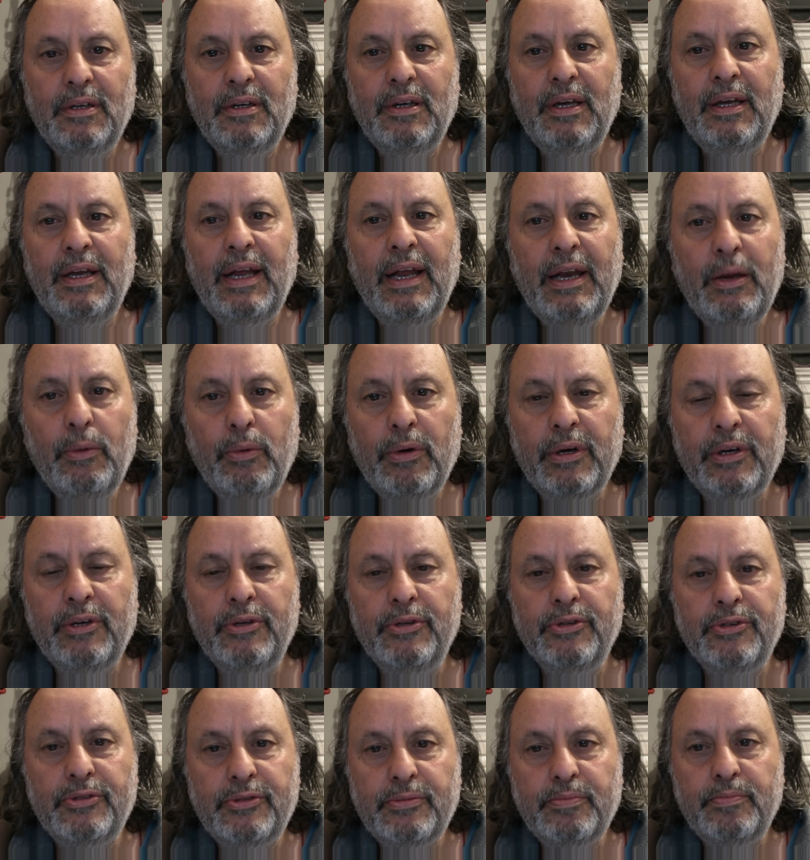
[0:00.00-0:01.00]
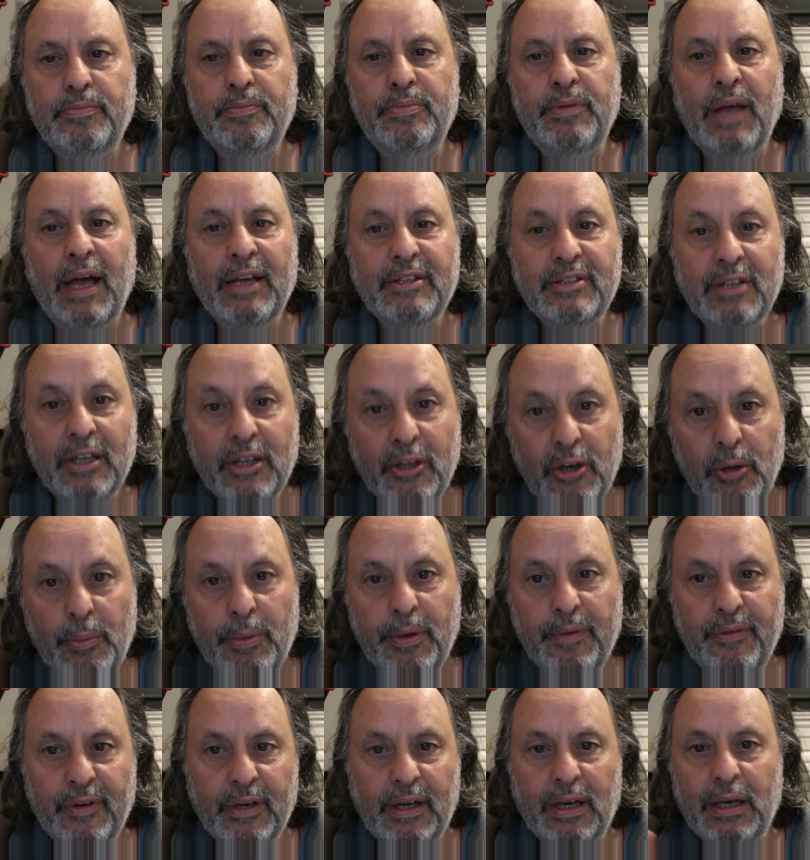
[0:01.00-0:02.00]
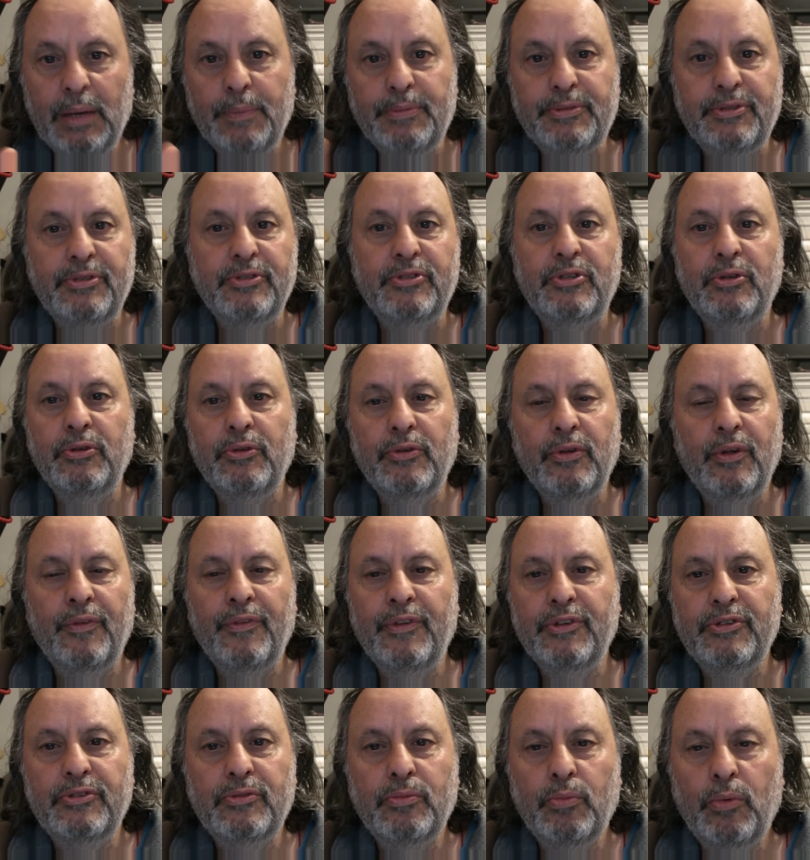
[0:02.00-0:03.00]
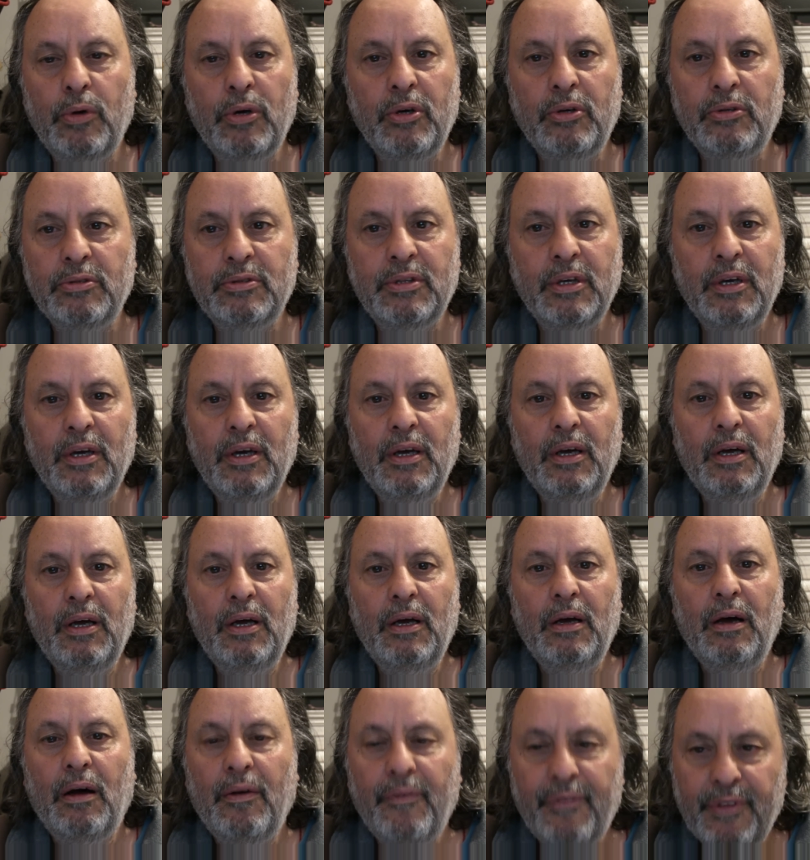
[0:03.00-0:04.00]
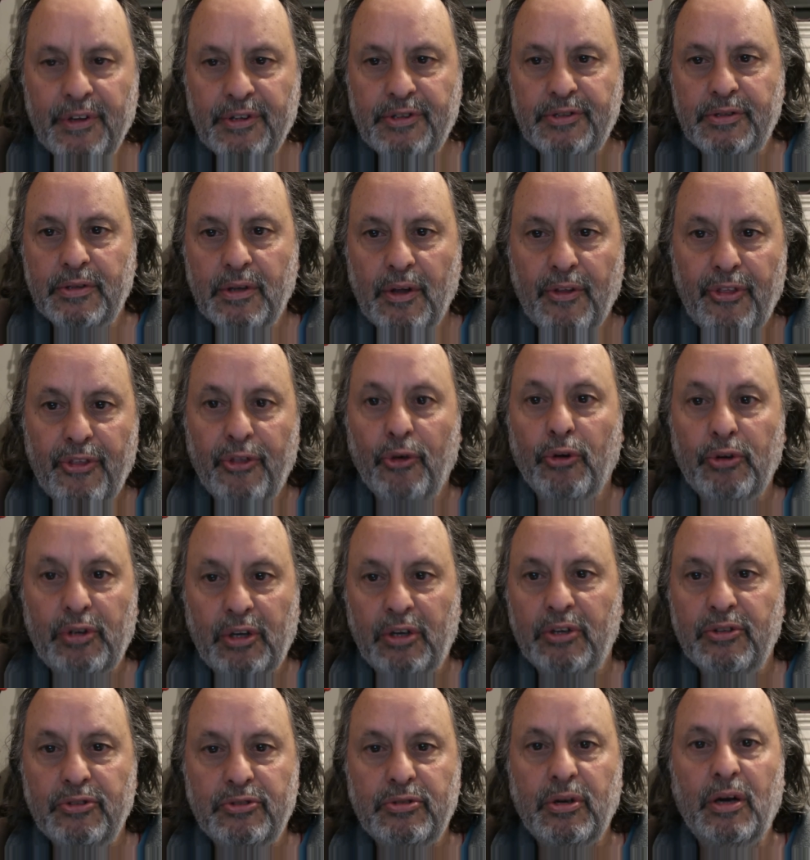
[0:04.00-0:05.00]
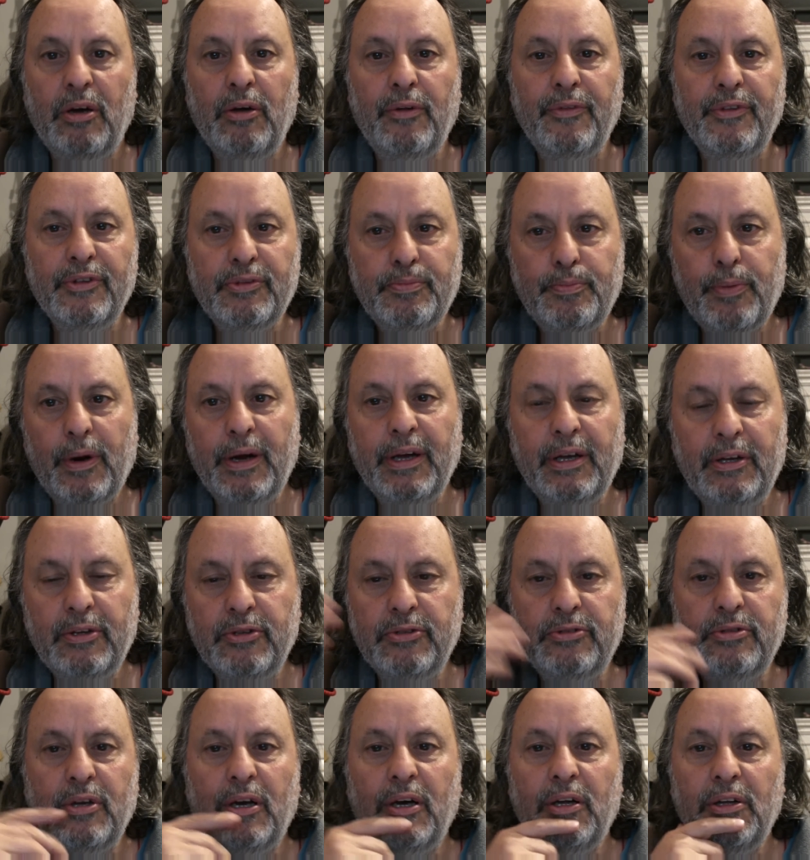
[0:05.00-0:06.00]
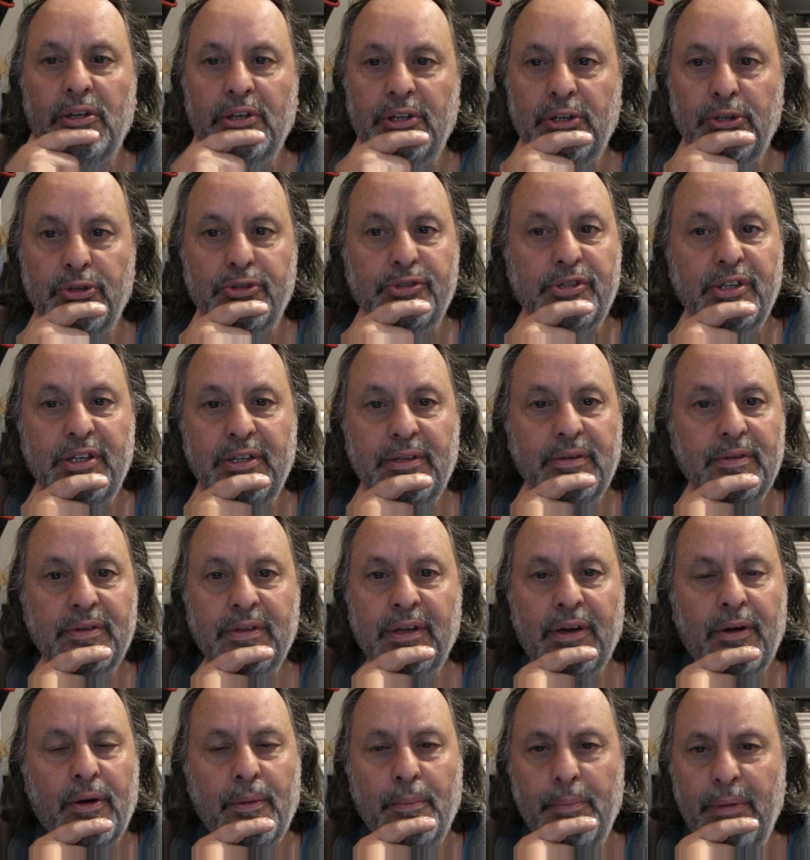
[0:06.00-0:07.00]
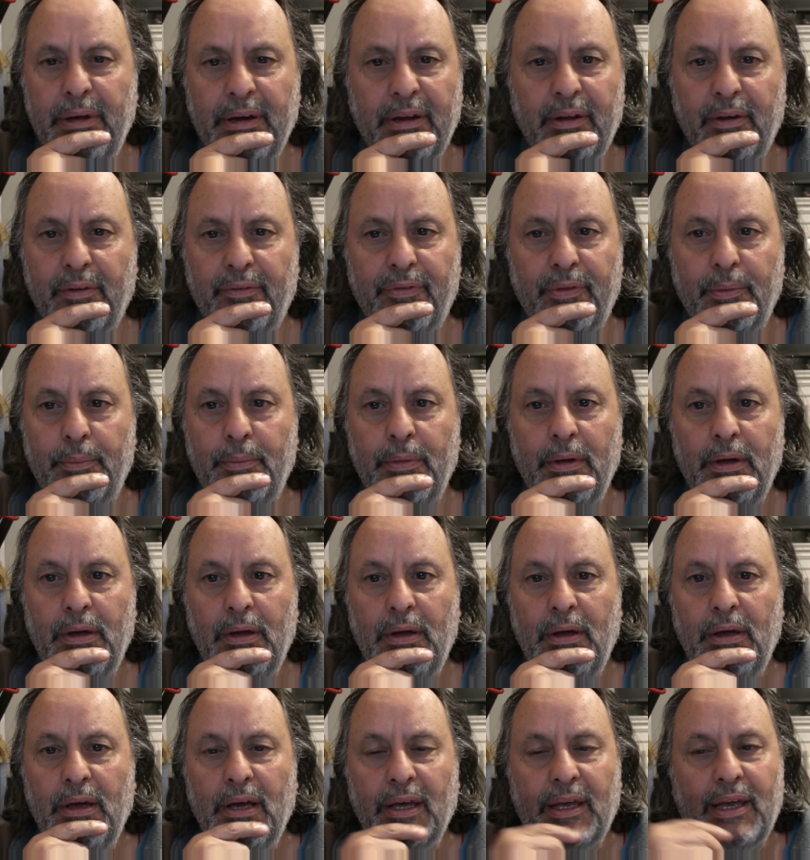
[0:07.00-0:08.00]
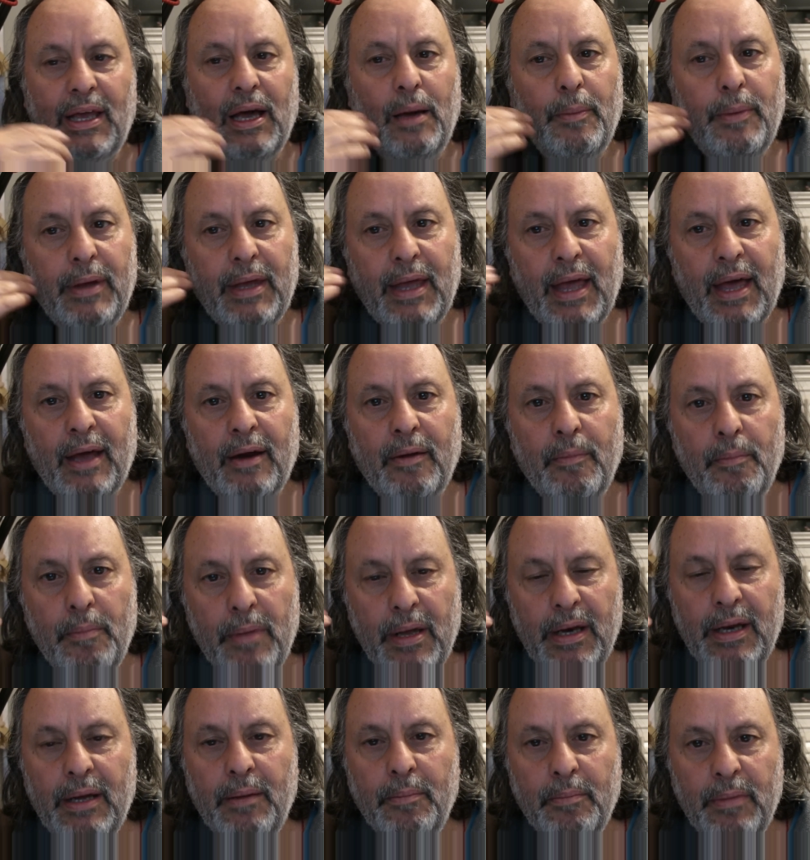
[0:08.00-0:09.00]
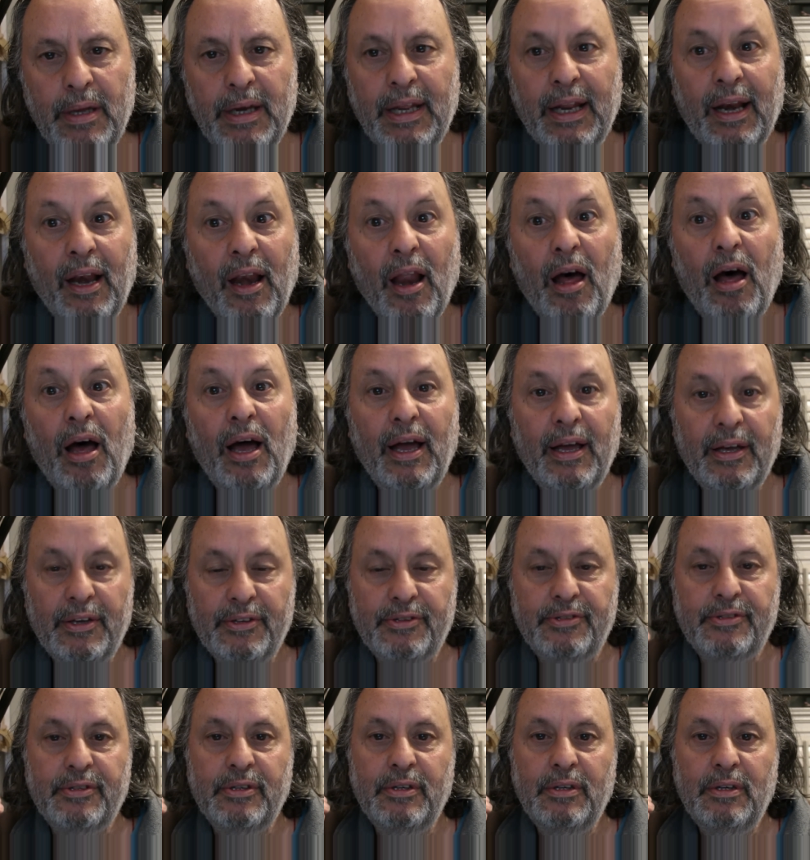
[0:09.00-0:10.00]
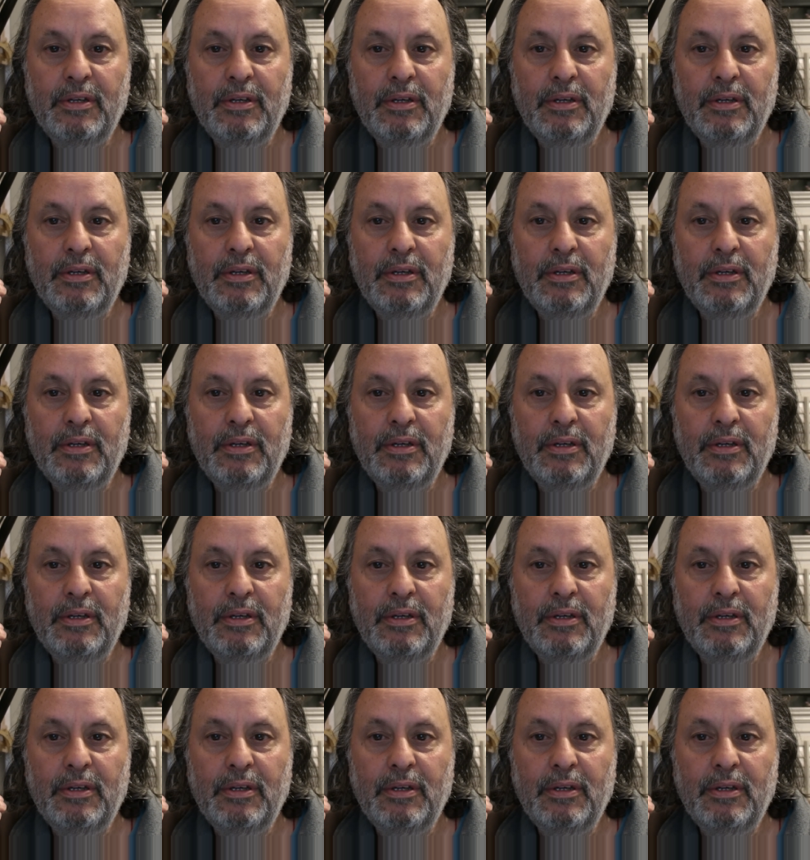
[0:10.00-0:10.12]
And anyone who has a little bit of a glimpse into this world of this thought control, this brain control, you'll see there are many of them coming out of many, many liars.